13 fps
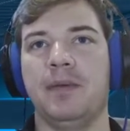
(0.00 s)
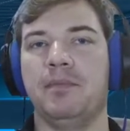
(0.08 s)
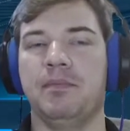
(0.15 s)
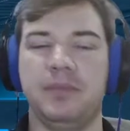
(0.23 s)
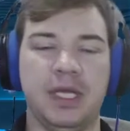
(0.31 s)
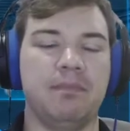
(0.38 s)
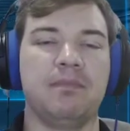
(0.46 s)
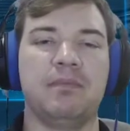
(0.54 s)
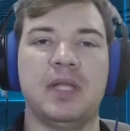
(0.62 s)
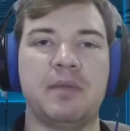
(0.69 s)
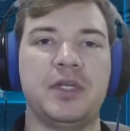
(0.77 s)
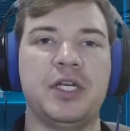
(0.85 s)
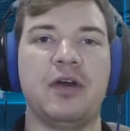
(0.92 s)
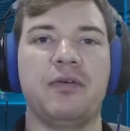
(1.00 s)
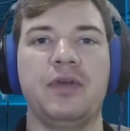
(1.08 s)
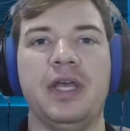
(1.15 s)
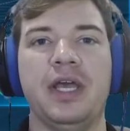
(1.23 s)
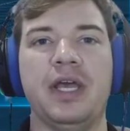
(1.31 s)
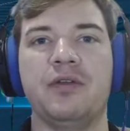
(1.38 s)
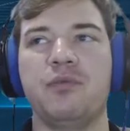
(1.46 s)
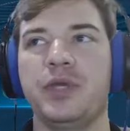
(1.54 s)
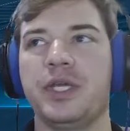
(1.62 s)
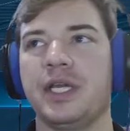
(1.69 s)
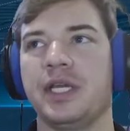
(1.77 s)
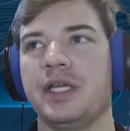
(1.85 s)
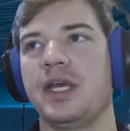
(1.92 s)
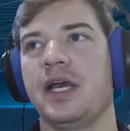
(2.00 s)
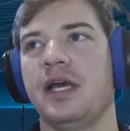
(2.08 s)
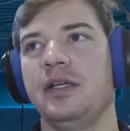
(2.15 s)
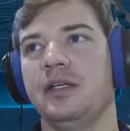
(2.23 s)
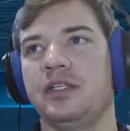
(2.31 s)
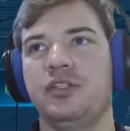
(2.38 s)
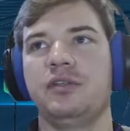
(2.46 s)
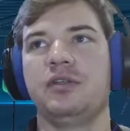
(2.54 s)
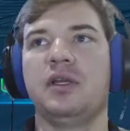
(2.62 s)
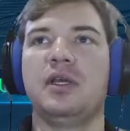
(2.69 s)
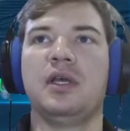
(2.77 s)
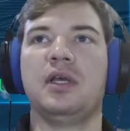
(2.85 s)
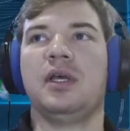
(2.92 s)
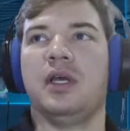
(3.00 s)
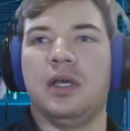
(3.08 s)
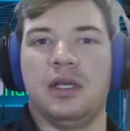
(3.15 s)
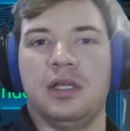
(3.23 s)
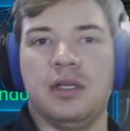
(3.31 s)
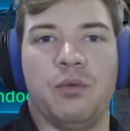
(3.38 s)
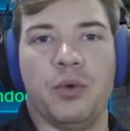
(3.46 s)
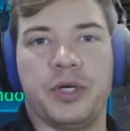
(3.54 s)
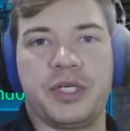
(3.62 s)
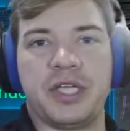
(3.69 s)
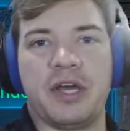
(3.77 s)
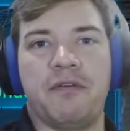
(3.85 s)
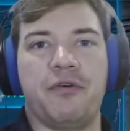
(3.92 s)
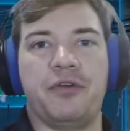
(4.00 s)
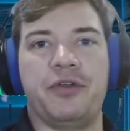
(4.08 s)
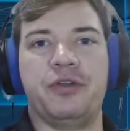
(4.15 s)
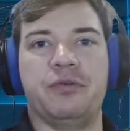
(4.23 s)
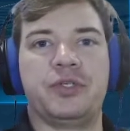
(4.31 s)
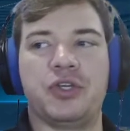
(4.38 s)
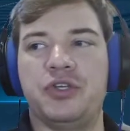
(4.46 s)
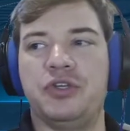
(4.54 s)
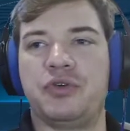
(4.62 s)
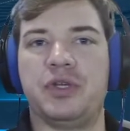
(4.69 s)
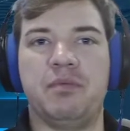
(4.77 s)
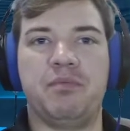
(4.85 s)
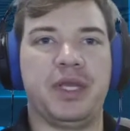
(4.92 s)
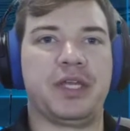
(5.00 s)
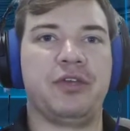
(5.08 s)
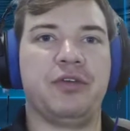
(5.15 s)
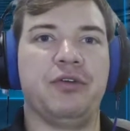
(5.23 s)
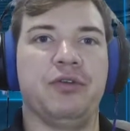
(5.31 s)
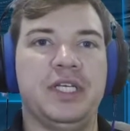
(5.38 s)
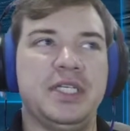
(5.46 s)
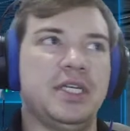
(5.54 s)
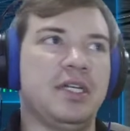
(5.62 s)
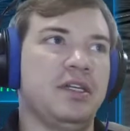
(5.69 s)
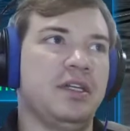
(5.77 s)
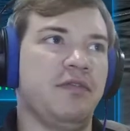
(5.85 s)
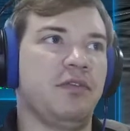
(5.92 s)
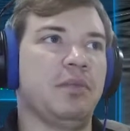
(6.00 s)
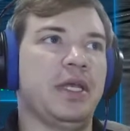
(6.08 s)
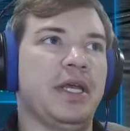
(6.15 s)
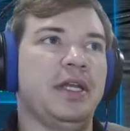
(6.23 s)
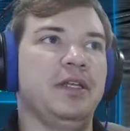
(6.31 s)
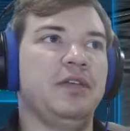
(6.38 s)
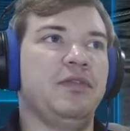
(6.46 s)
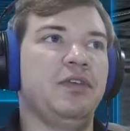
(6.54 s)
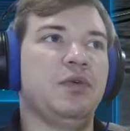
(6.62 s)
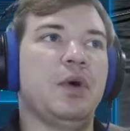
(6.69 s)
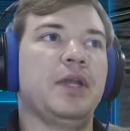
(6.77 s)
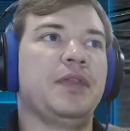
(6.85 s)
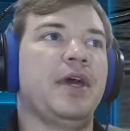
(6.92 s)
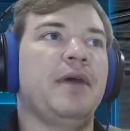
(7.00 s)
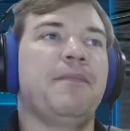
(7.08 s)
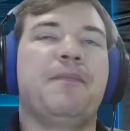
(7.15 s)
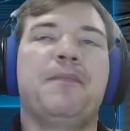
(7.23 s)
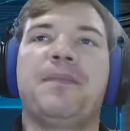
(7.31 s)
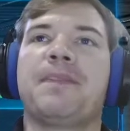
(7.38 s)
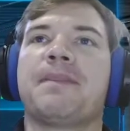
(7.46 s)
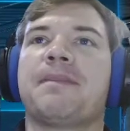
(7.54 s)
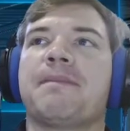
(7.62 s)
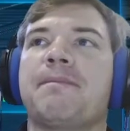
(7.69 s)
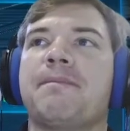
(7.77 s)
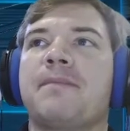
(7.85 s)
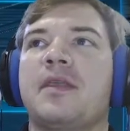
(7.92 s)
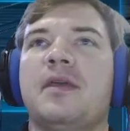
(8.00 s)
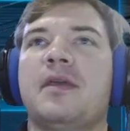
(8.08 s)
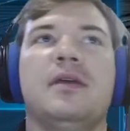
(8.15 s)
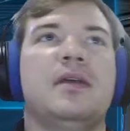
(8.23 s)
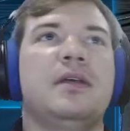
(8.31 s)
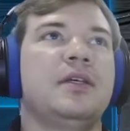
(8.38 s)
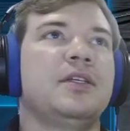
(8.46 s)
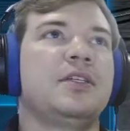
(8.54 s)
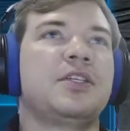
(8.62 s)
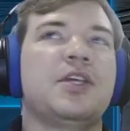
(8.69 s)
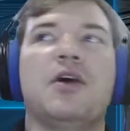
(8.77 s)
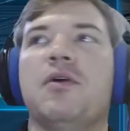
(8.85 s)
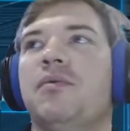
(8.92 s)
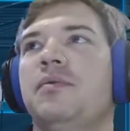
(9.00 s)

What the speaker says: yeah, let me know and we can get that worked out for you so you can pick your lease on a different planet if you want that. So